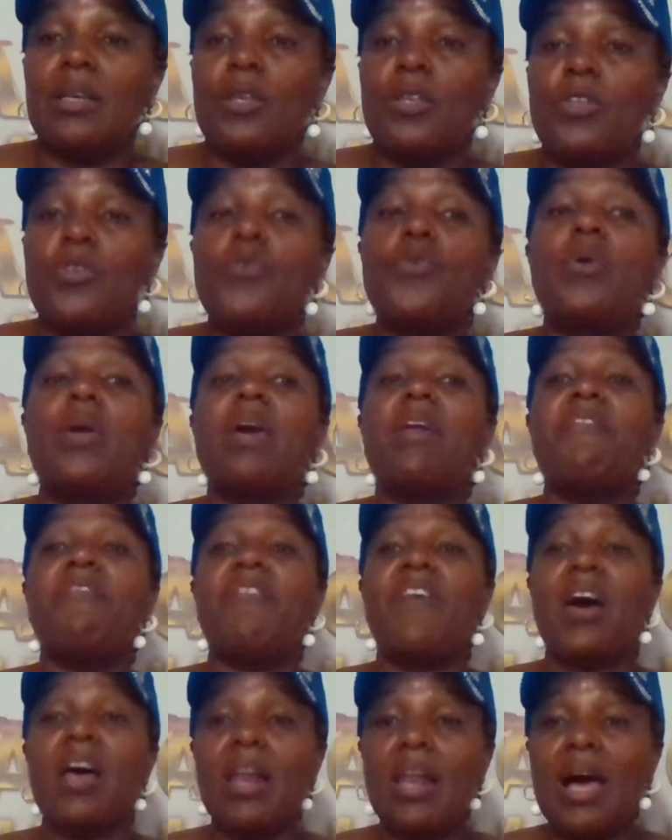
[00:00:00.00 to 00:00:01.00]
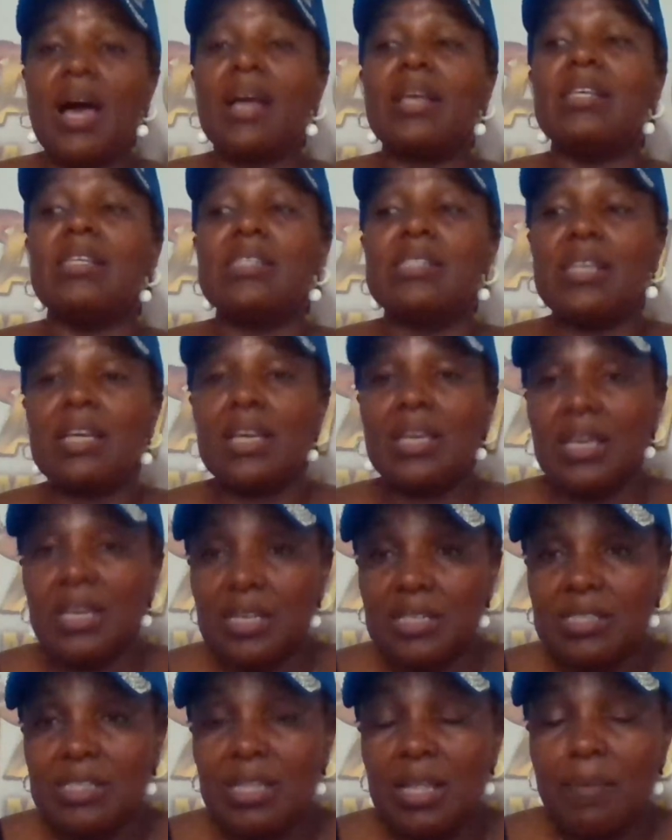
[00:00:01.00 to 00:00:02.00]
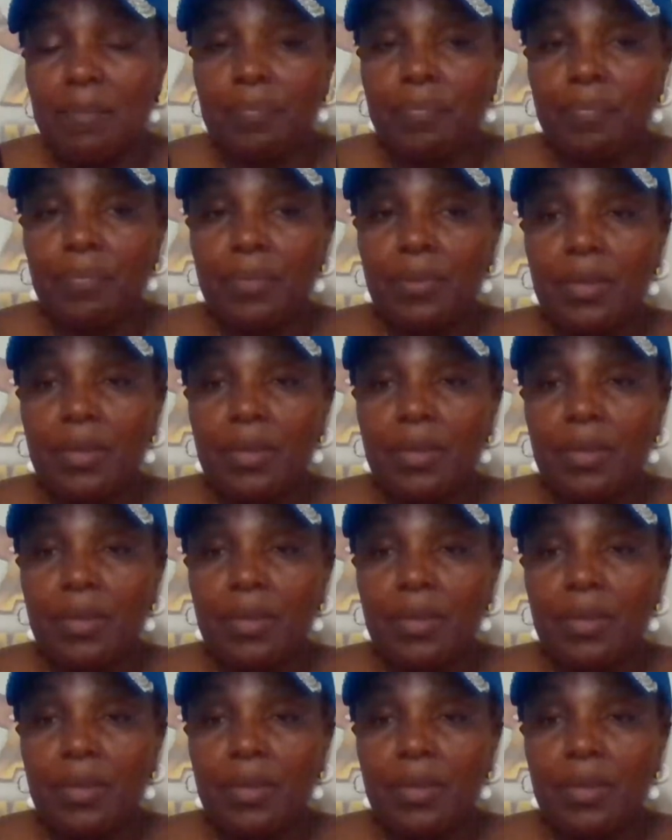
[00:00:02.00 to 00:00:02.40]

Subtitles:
you can file a case against them